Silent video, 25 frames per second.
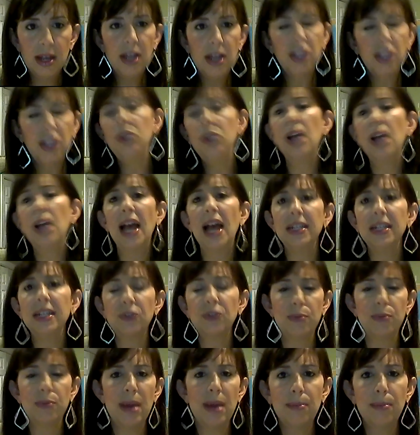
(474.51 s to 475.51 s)
You guys
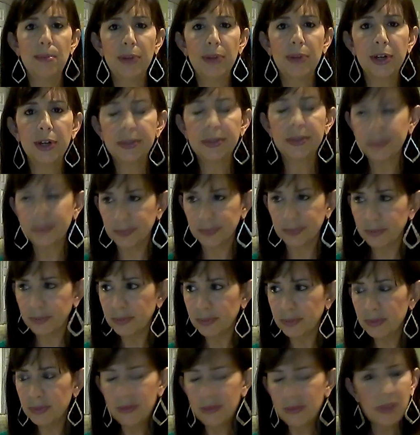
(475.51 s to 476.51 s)
remember
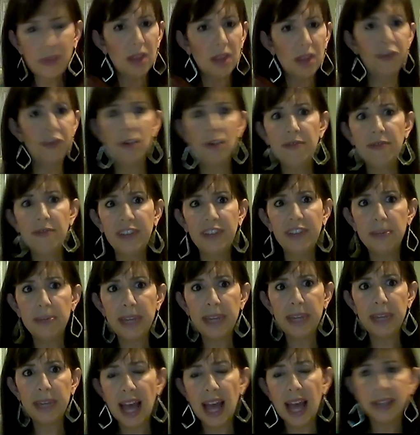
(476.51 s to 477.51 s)
from
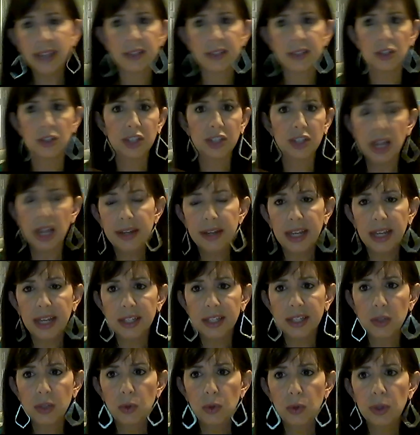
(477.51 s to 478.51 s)
VBS or Sunday
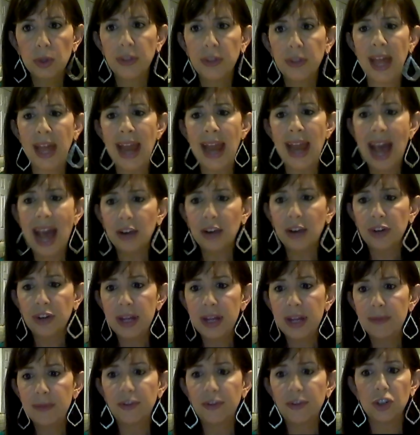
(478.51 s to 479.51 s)
school, that
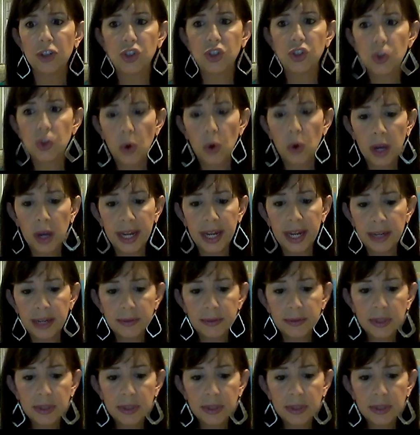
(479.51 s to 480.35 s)
acronym for joy?